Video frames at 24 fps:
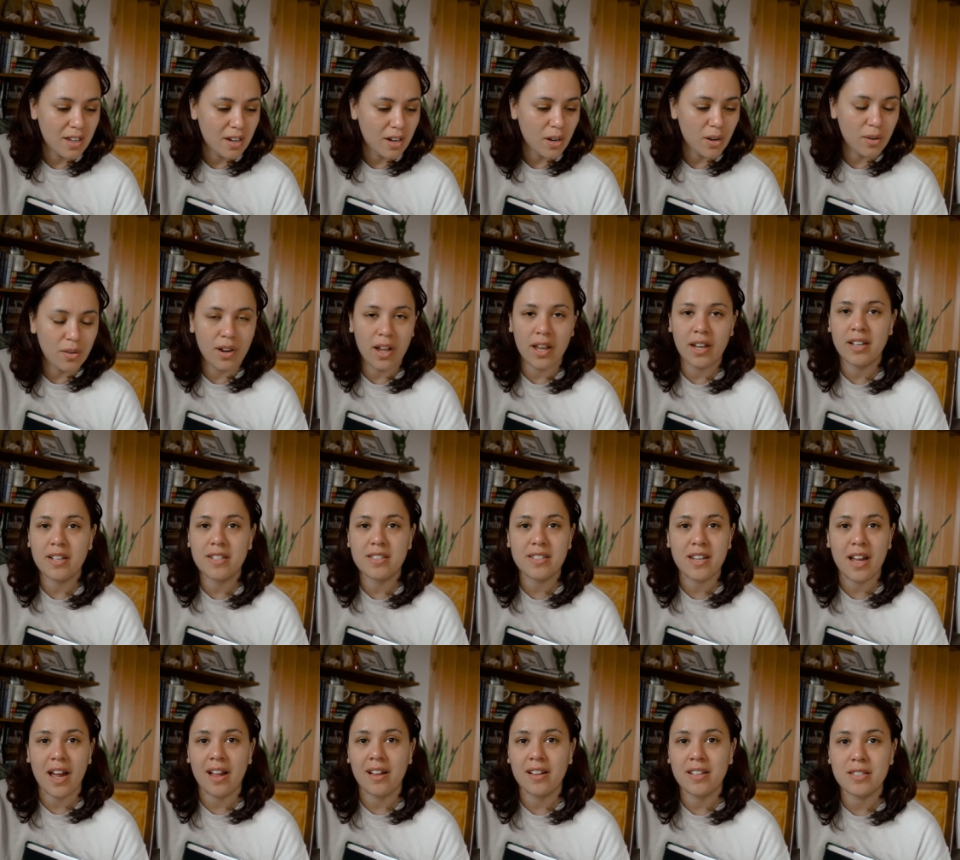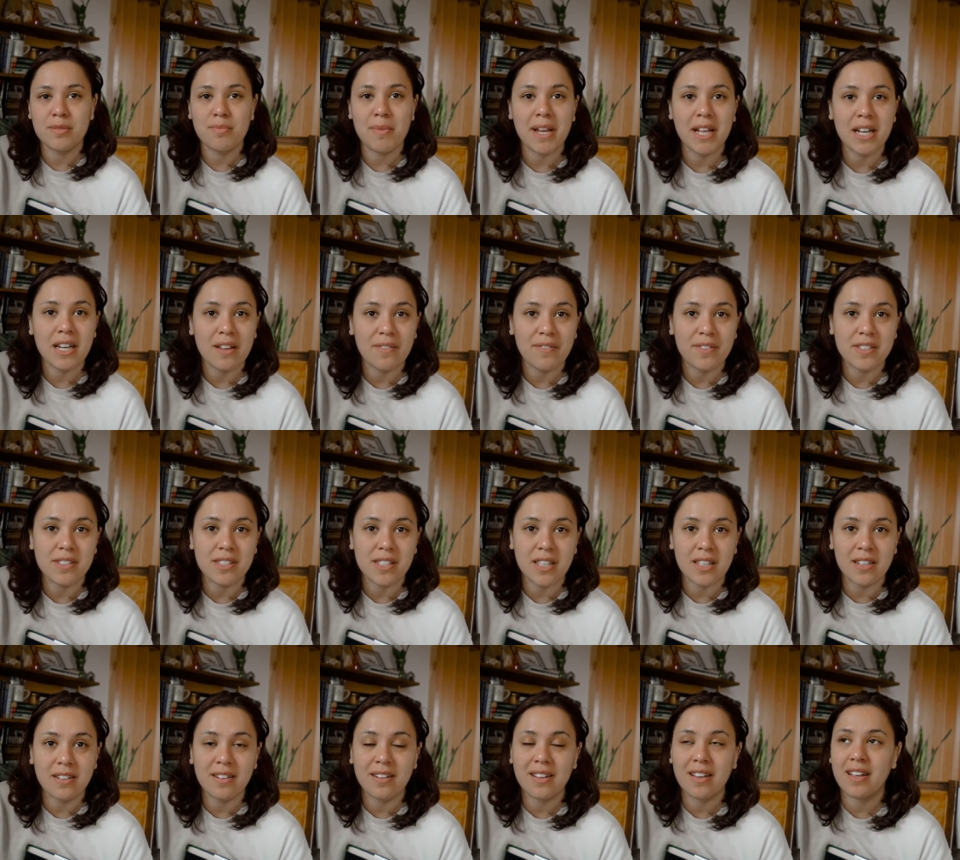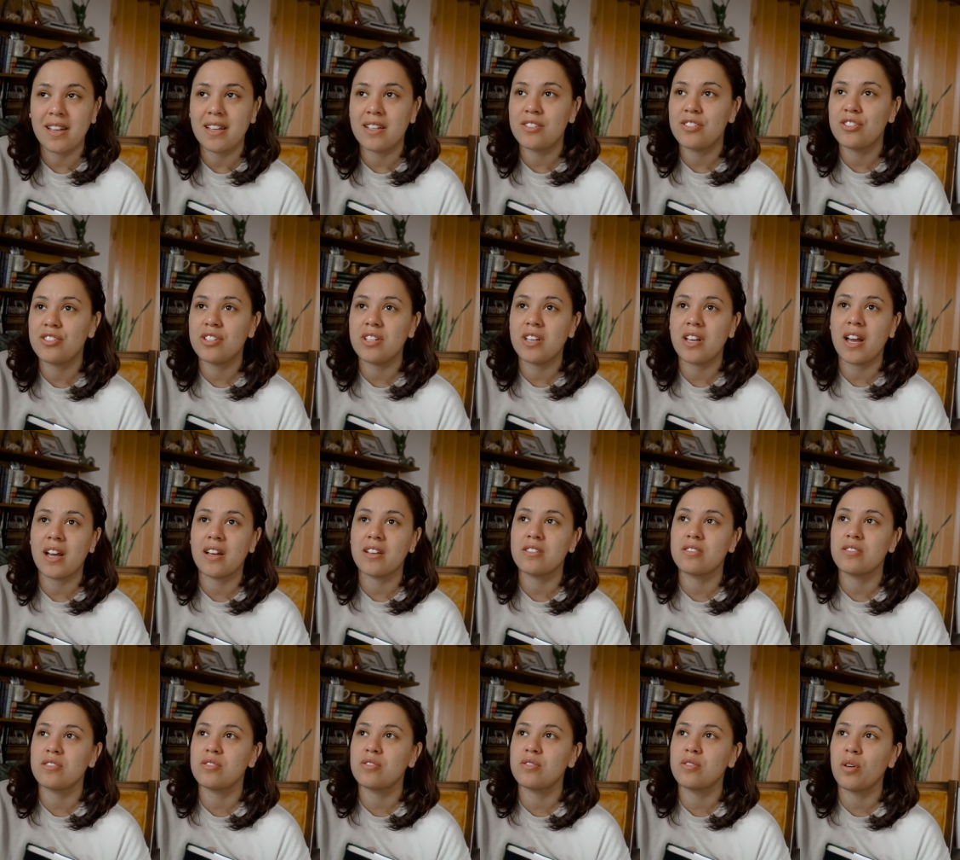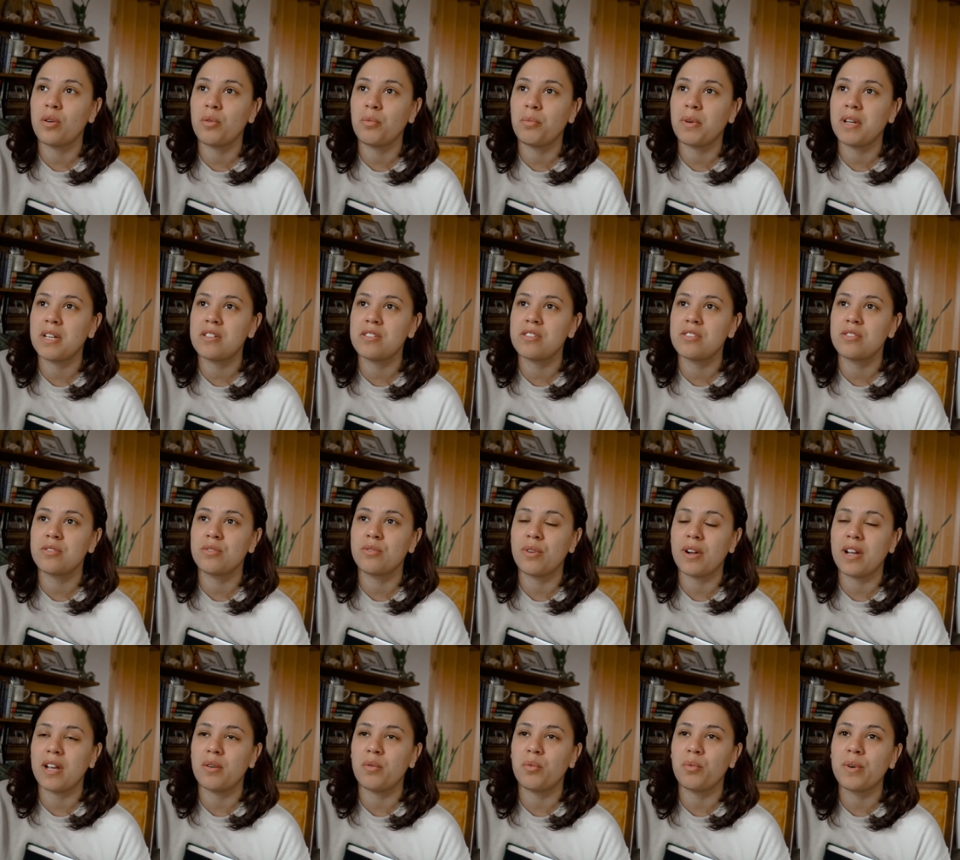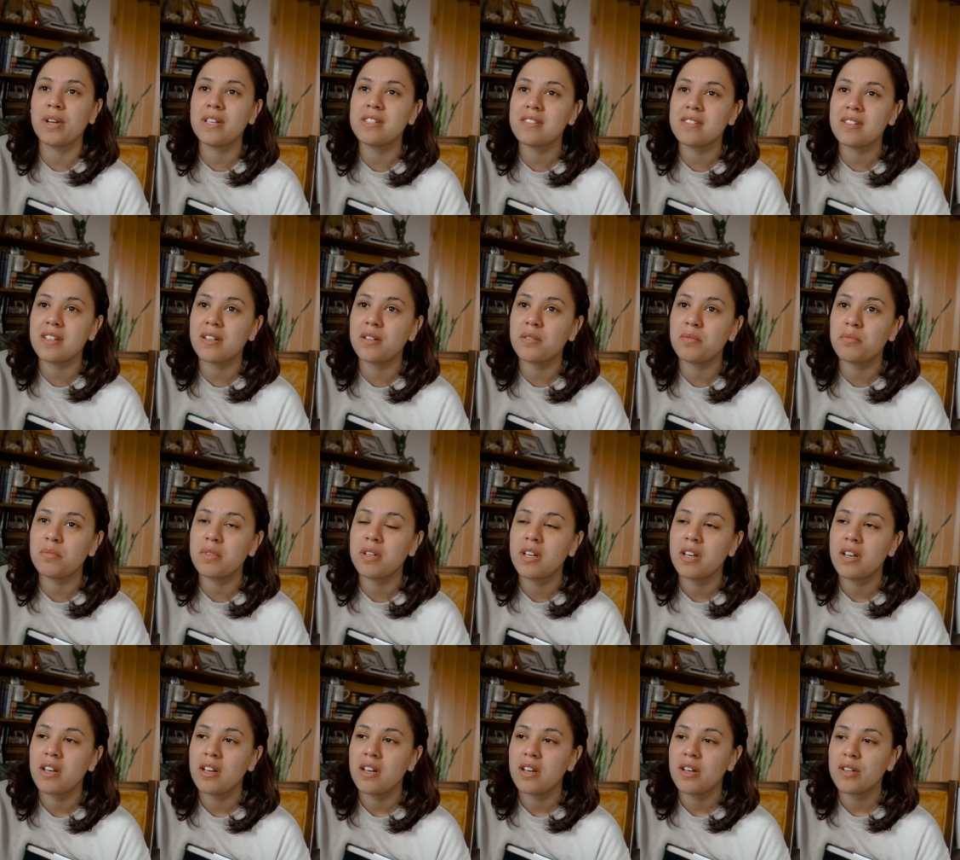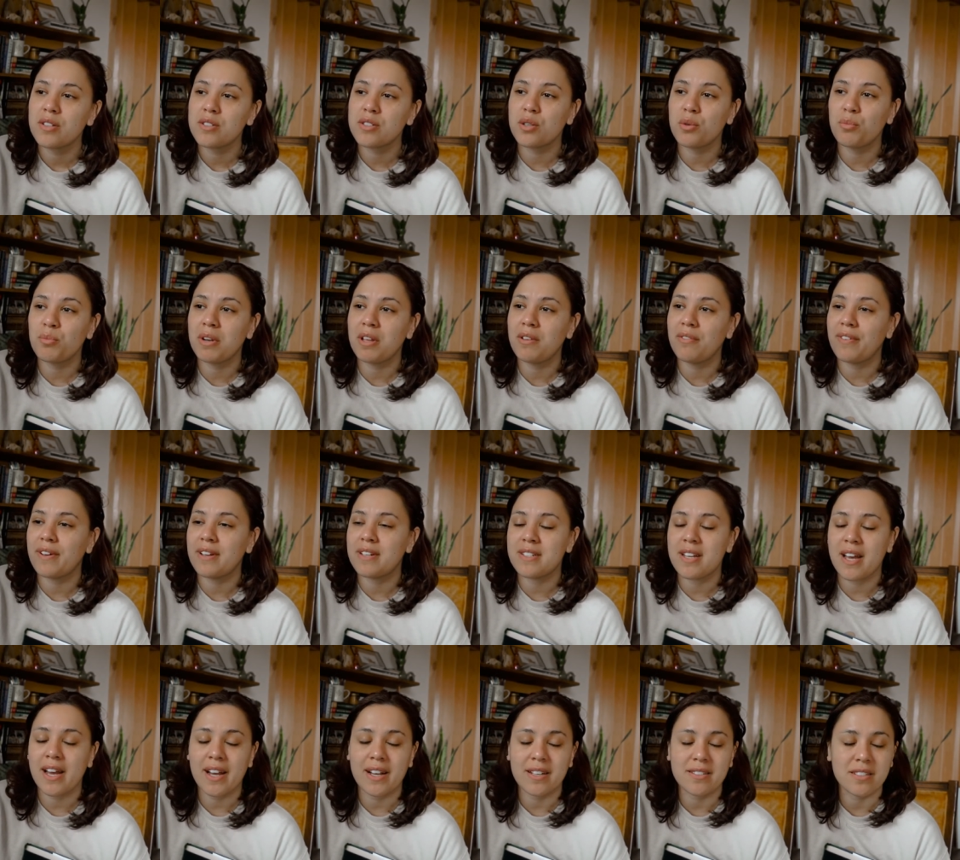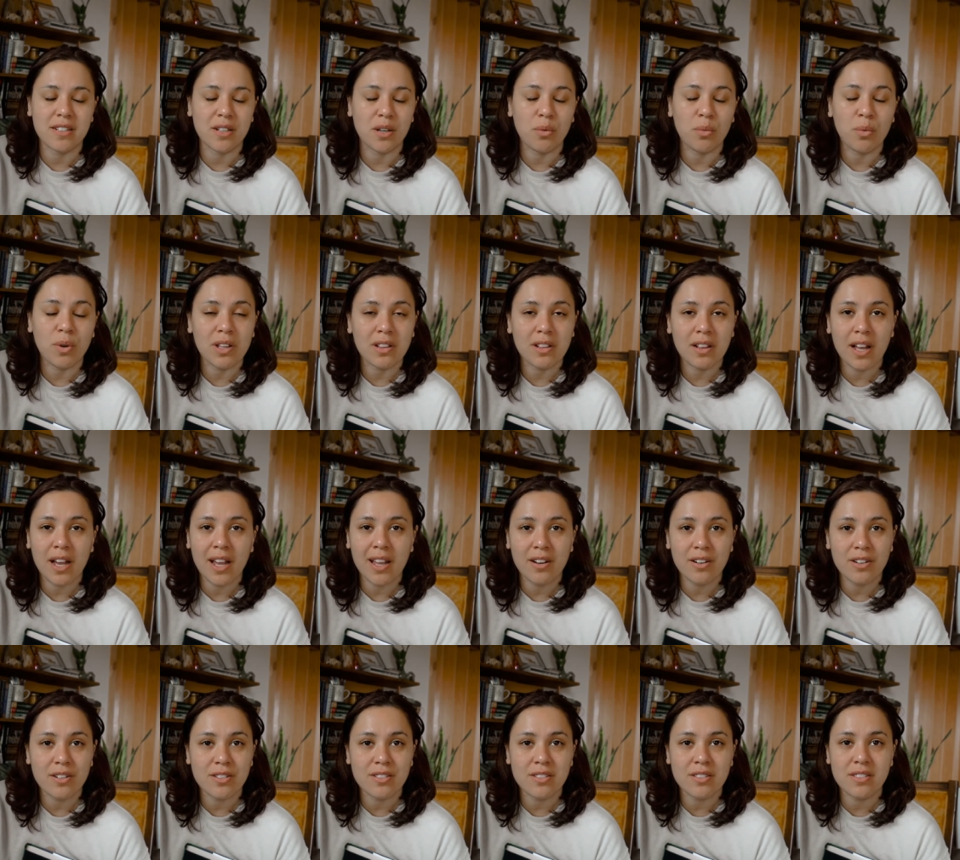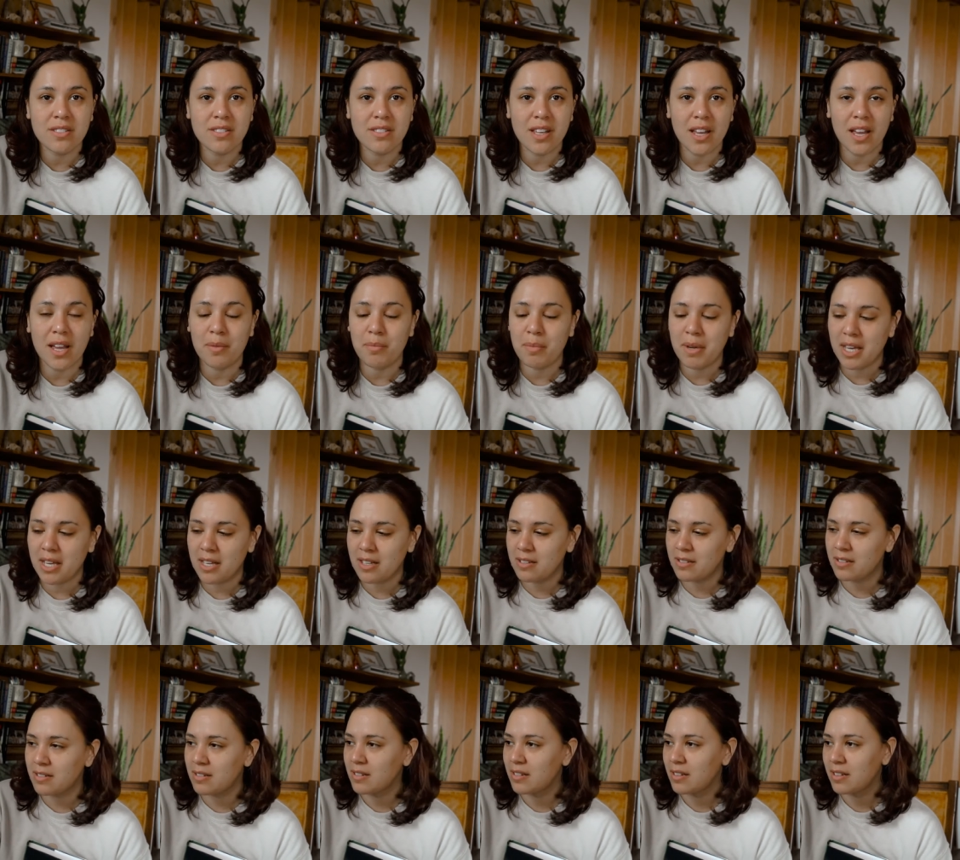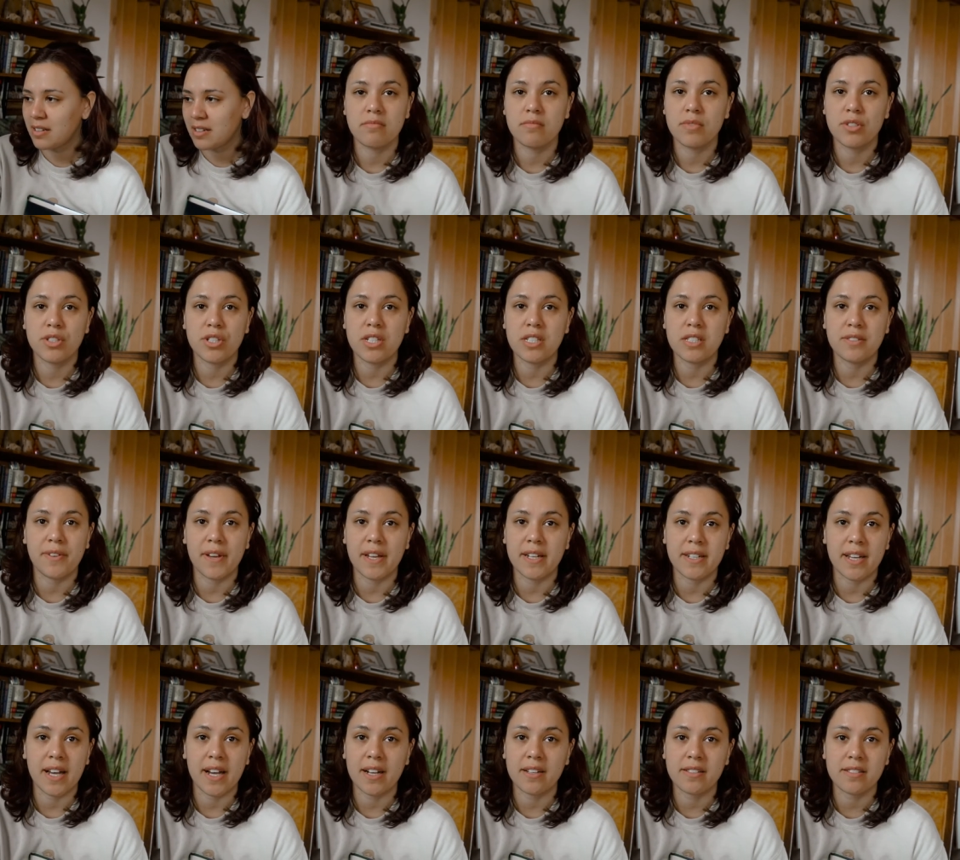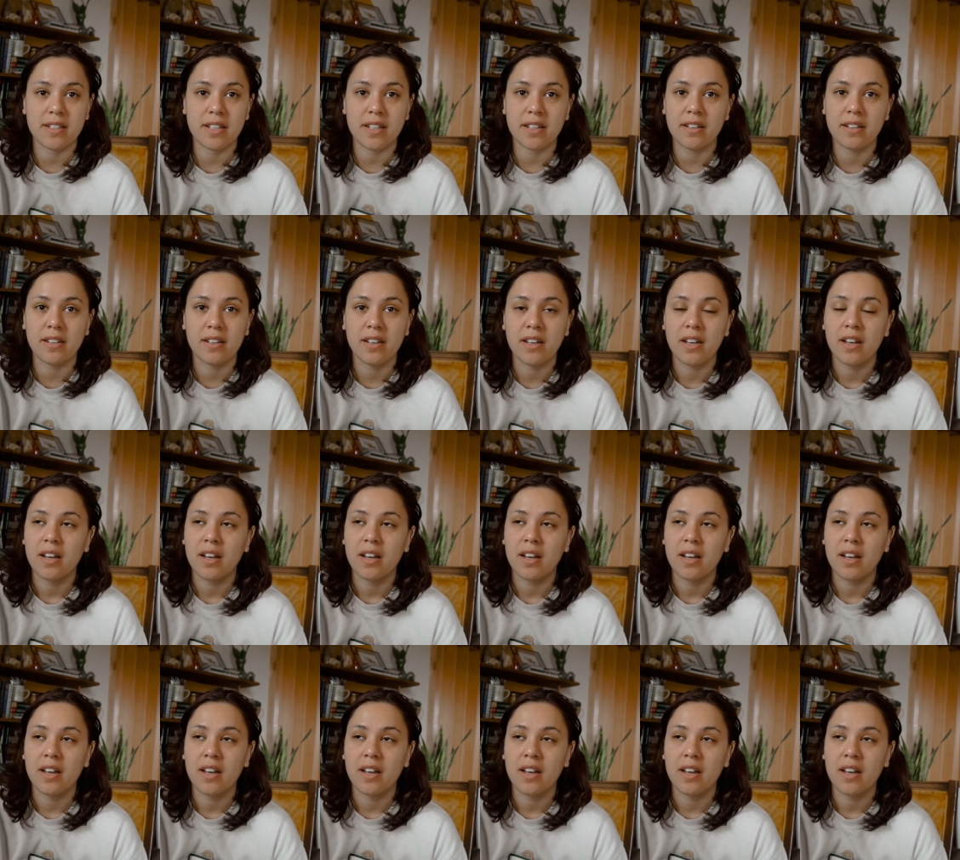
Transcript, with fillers: Her writing style is magnificent and she has so much great wisdom, so many fantastic one-liners. I mean, she's fantastic.